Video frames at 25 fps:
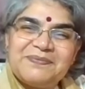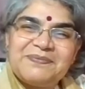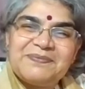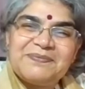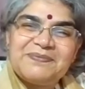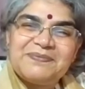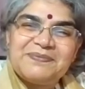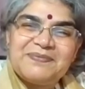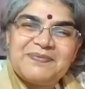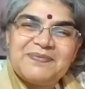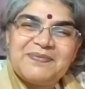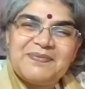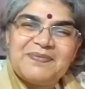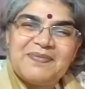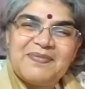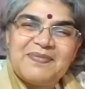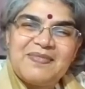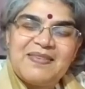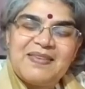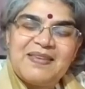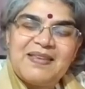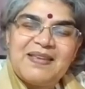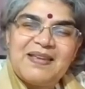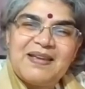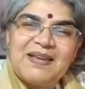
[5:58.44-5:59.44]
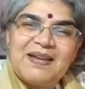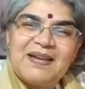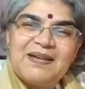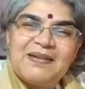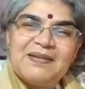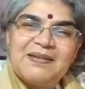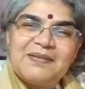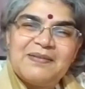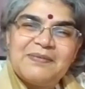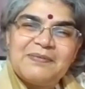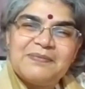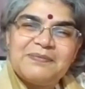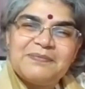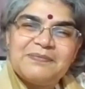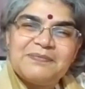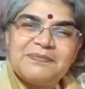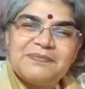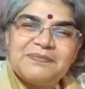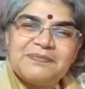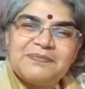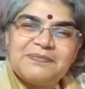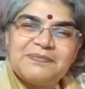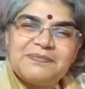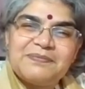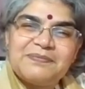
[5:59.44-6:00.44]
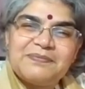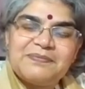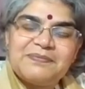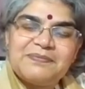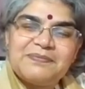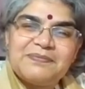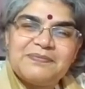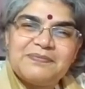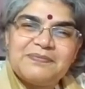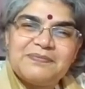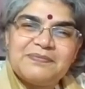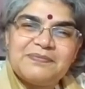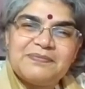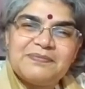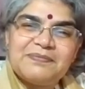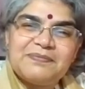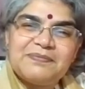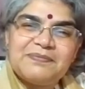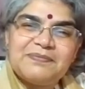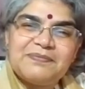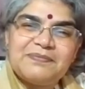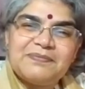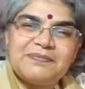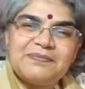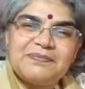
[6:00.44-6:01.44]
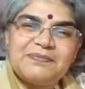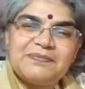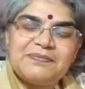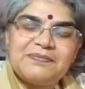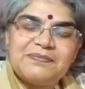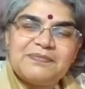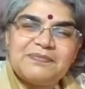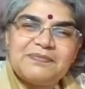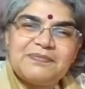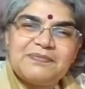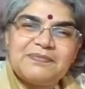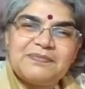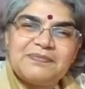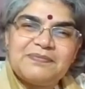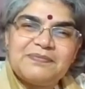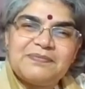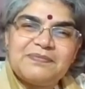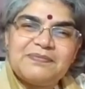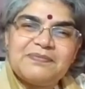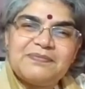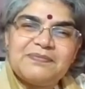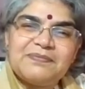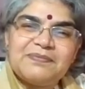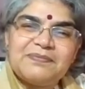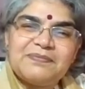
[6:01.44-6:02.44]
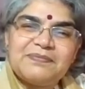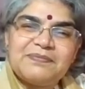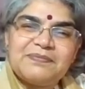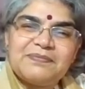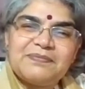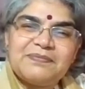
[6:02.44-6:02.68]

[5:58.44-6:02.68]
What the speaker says: (not speaking)